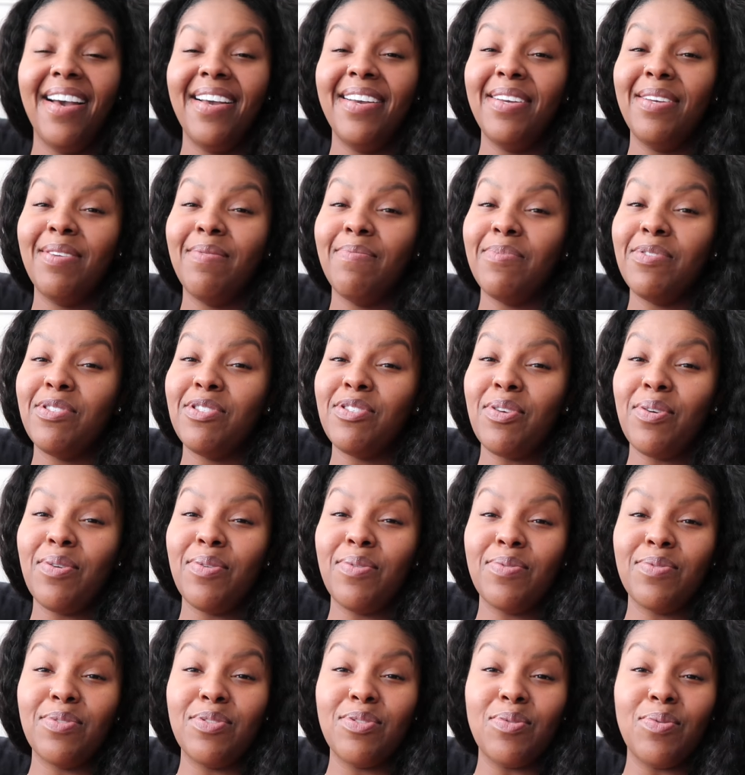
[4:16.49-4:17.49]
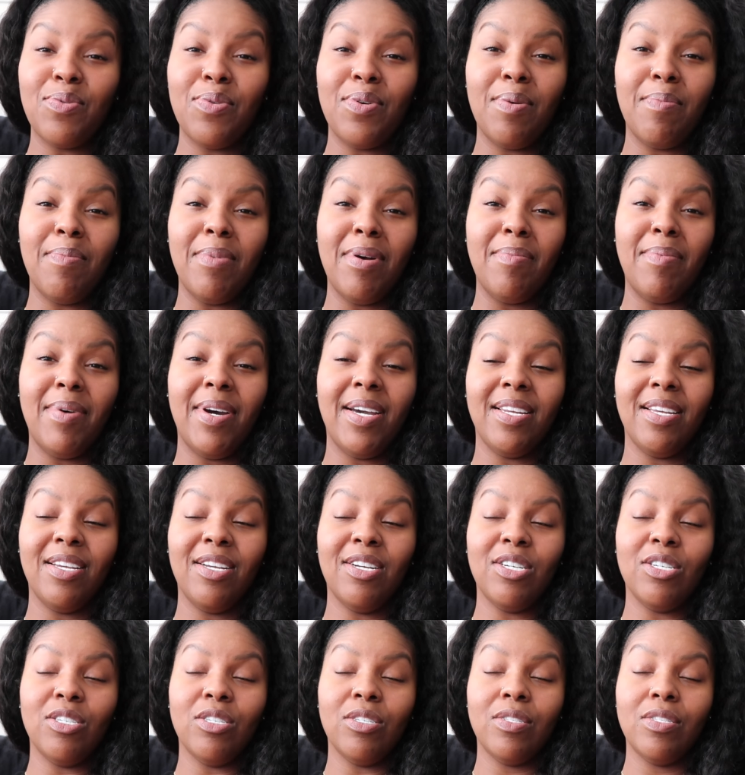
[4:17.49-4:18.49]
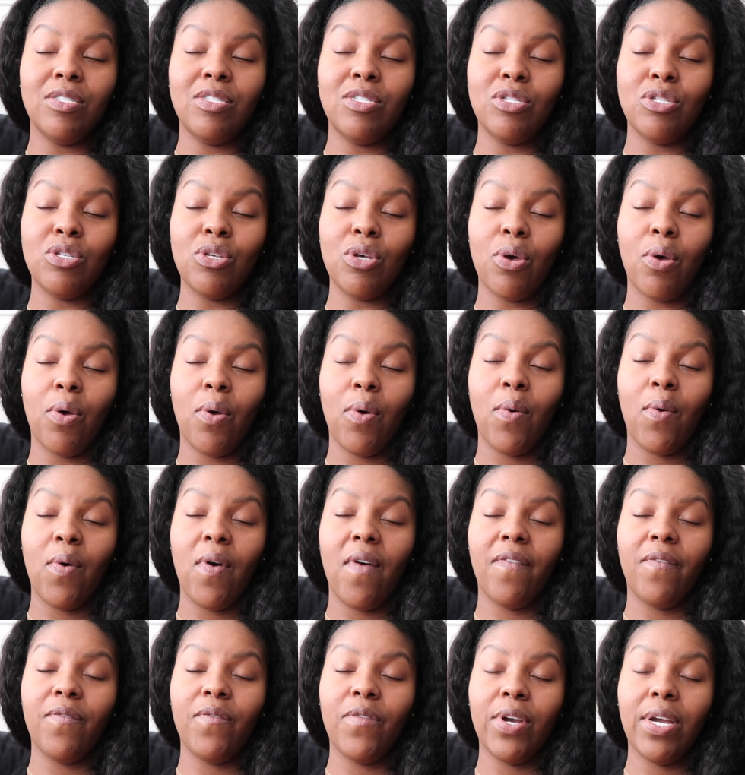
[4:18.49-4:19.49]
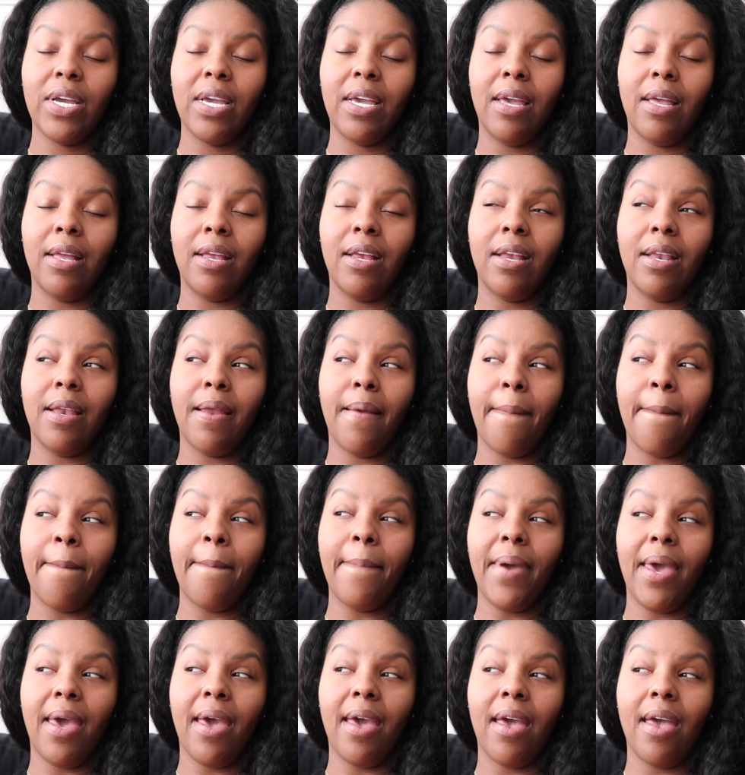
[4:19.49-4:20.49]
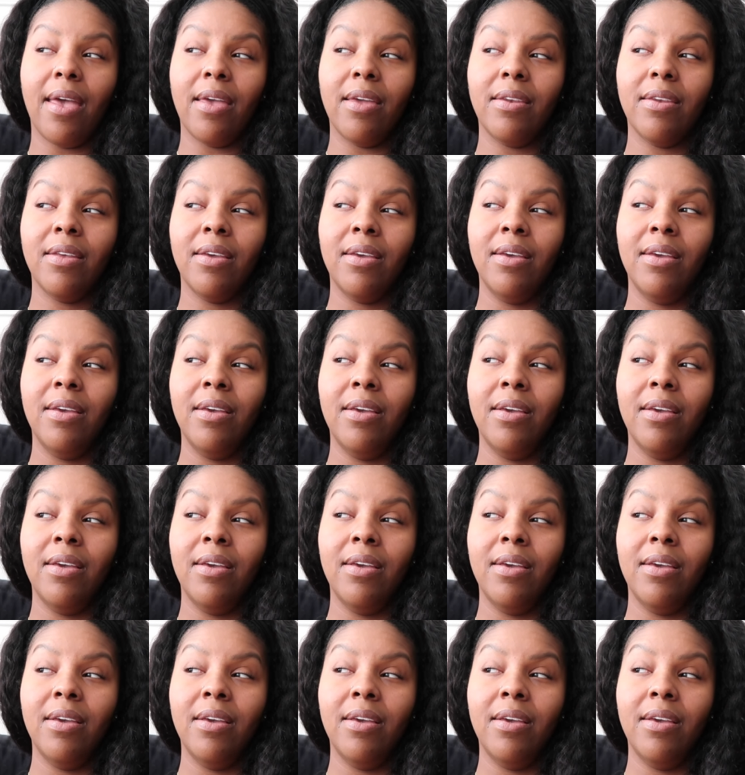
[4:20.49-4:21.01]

I am so sore. My body hurts so freaking bad.